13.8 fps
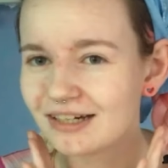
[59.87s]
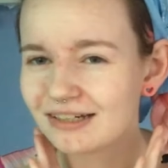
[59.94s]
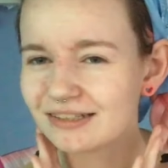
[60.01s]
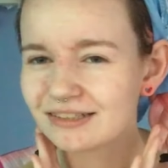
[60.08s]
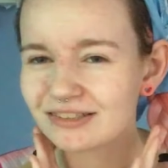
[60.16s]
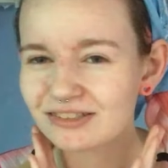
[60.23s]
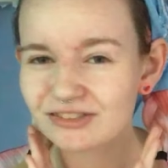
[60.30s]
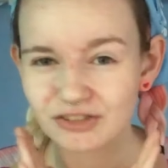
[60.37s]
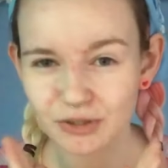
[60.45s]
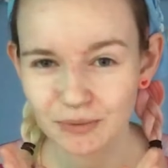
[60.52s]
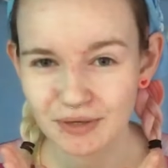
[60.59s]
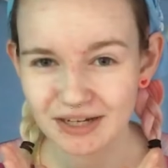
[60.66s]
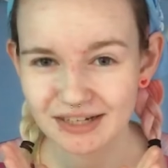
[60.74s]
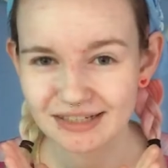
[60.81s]
So
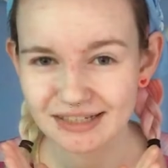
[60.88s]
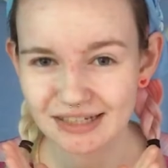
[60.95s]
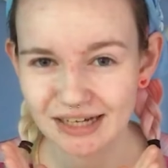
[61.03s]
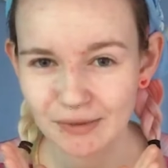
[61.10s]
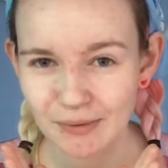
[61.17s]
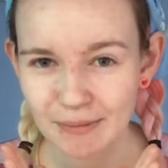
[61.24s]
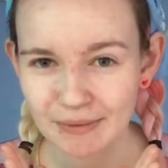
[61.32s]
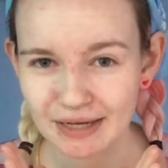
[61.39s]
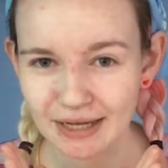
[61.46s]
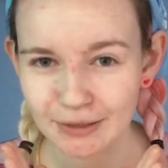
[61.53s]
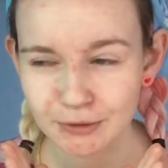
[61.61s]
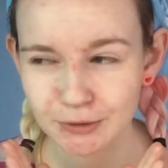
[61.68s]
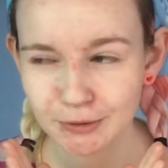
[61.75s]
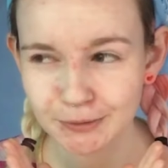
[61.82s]
we're going to see where we
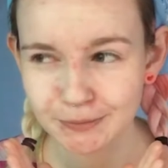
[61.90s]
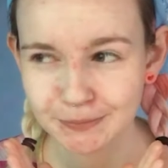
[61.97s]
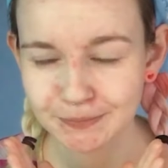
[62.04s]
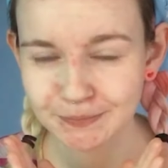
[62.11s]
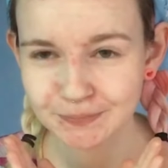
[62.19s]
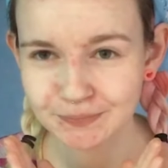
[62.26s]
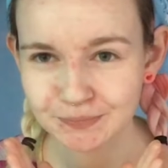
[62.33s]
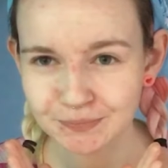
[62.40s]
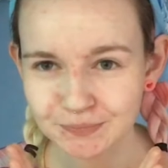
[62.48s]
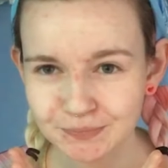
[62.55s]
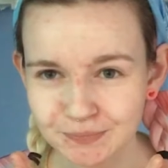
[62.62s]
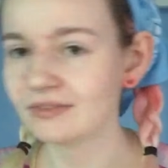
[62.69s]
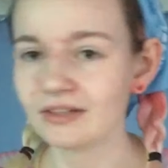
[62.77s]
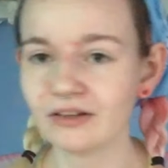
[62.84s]
get to.
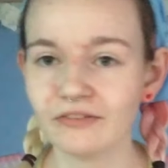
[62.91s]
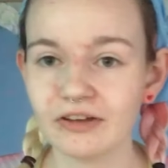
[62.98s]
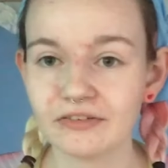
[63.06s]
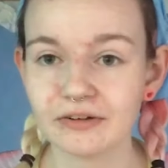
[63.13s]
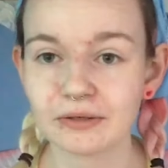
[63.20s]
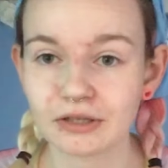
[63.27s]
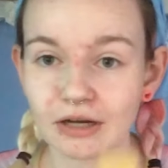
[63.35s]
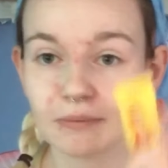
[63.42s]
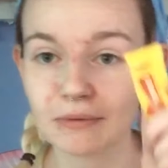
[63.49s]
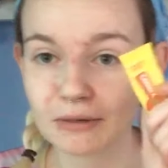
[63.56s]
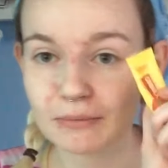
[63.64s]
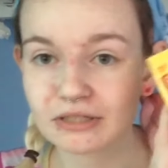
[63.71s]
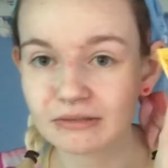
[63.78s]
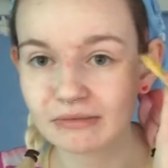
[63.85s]
First thing, I'm going to
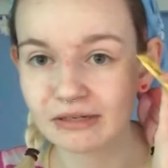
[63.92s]
put some